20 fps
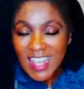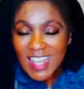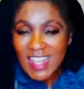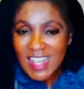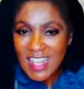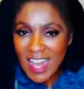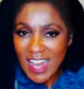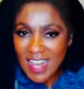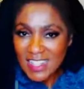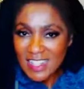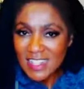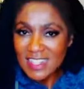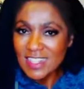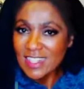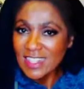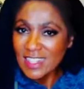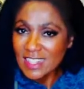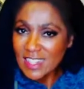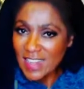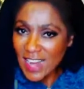
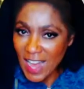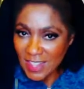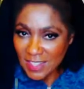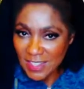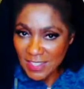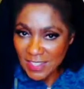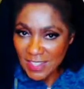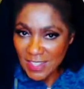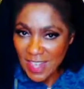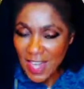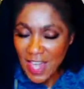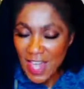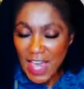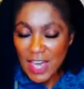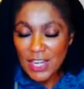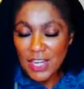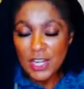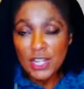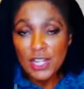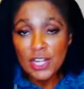yes, nuts.
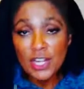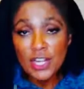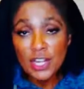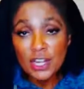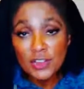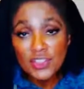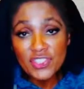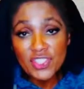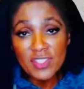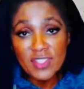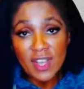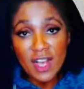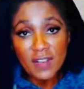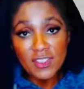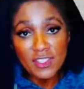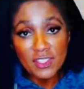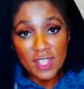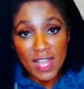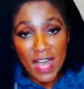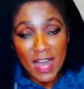And it encourages
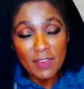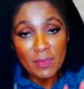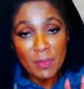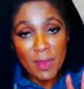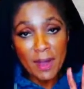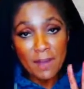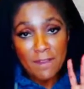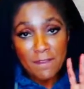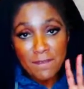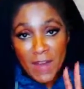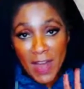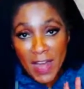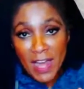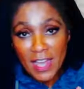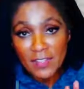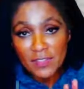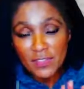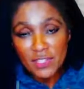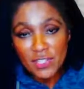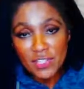us to have about
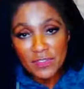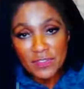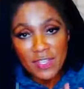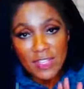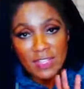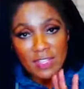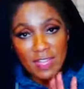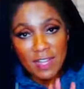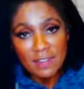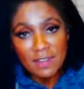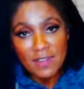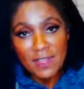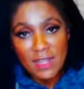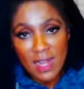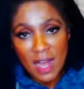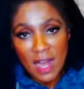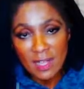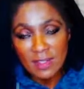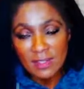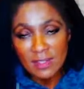5 servings of
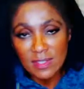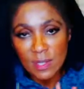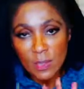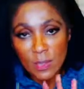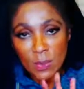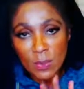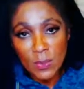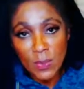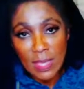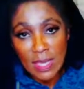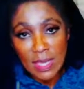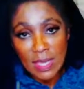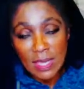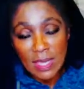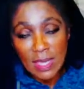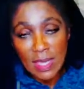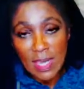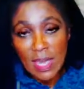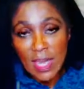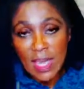nuts a
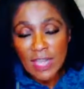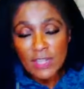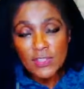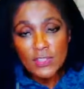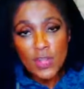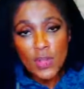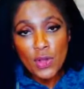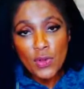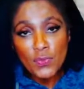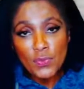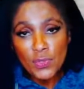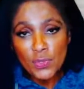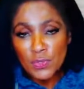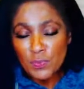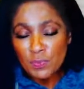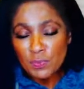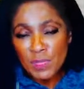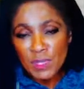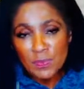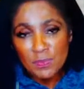week. And so
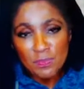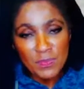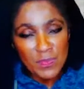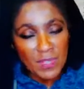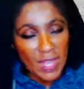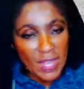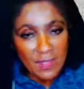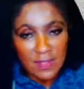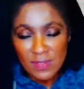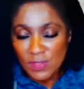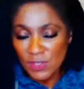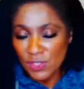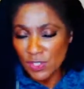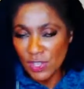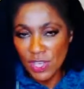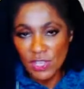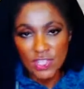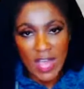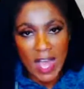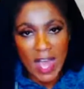you need nuts
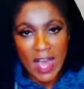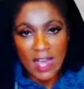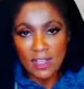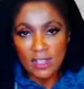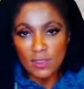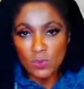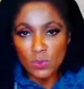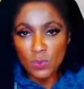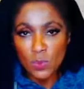such as